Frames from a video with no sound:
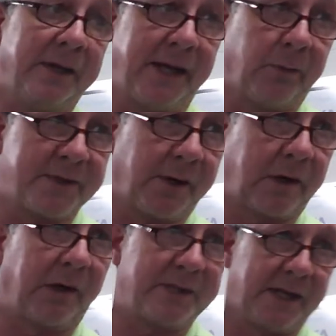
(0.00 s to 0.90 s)
then it will start
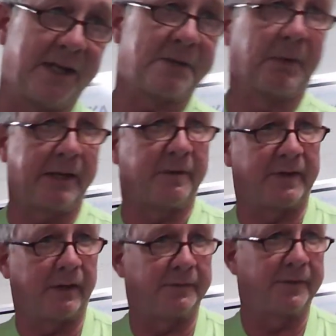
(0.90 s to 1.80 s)
closing this Belimo
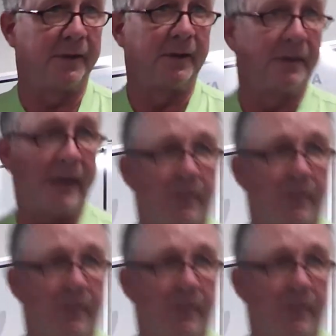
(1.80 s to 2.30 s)
valve. That